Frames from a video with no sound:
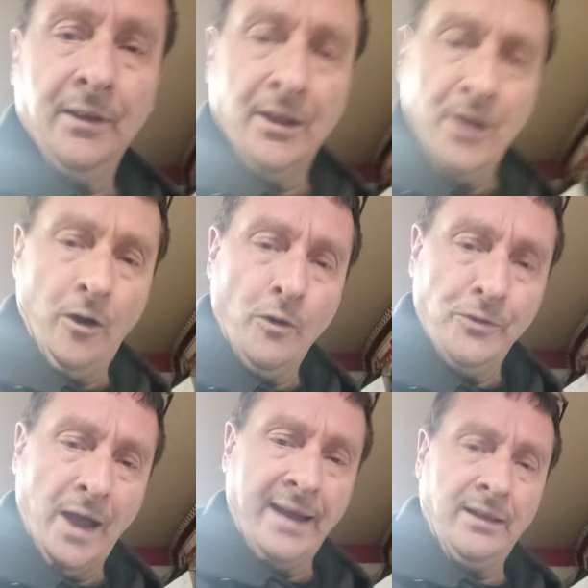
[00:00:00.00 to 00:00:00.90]
an
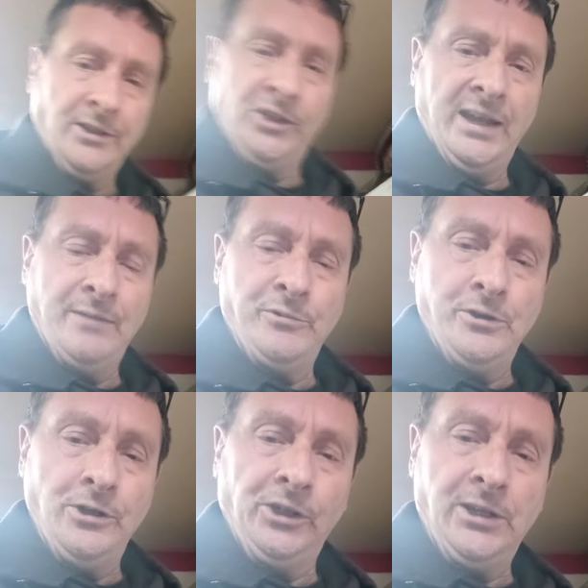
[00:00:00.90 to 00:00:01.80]
old nylon chain would
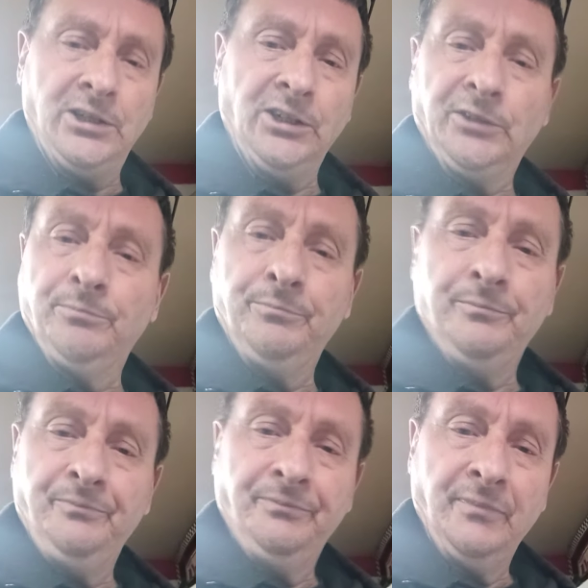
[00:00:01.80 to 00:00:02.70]
usually just
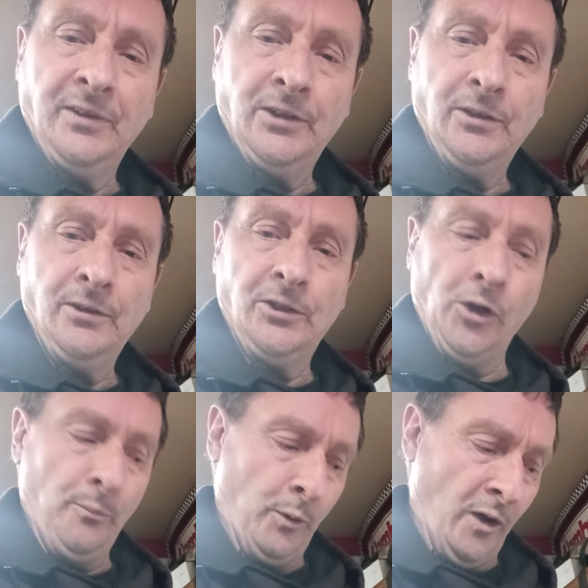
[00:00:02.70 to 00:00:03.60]

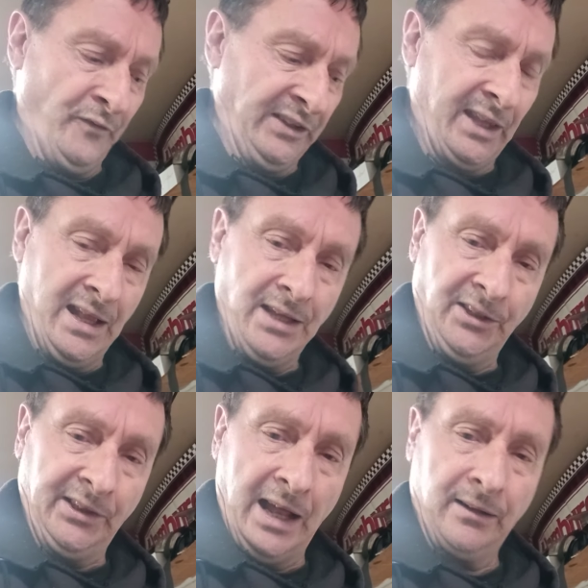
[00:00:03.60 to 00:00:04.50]
jump off. Instead of getting
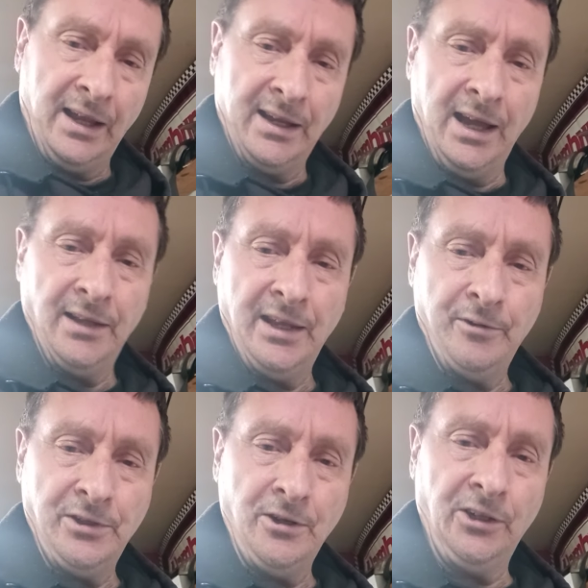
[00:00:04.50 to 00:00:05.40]
slack like that, they
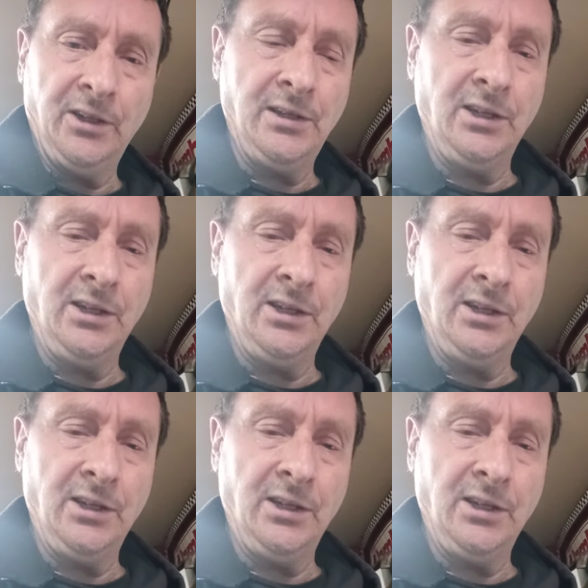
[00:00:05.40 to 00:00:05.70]
would usually